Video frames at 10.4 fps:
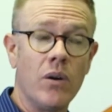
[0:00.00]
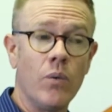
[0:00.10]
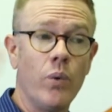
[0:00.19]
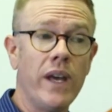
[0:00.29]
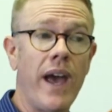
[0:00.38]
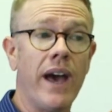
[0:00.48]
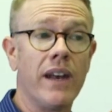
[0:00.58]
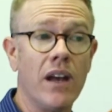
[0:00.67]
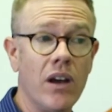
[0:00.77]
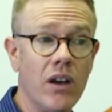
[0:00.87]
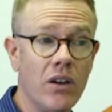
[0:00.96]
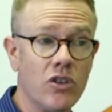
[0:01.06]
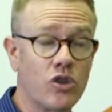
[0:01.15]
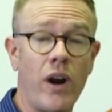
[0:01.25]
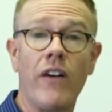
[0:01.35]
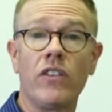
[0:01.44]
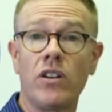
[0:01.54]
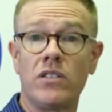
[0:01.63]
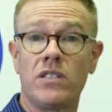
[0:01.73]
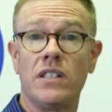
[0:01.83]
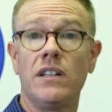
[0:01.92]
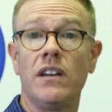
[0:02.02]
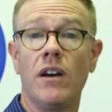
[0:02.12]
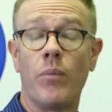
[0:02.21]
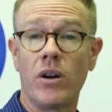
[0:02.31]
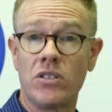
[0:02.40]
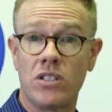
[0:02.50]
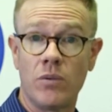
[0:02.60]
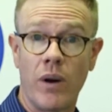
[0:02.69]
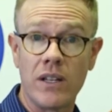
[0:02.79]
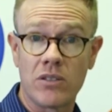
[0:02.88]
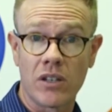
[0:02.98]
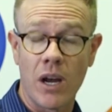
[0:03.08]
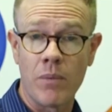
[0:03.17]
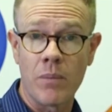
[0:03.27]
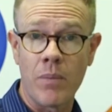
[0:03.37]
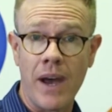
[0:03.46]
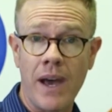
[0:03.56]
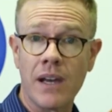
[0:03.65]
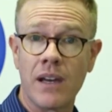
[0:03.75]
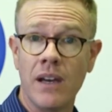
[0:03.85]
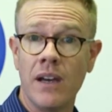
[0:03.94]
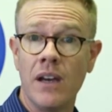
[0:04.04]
we had travel nursing emergency rates are coming back.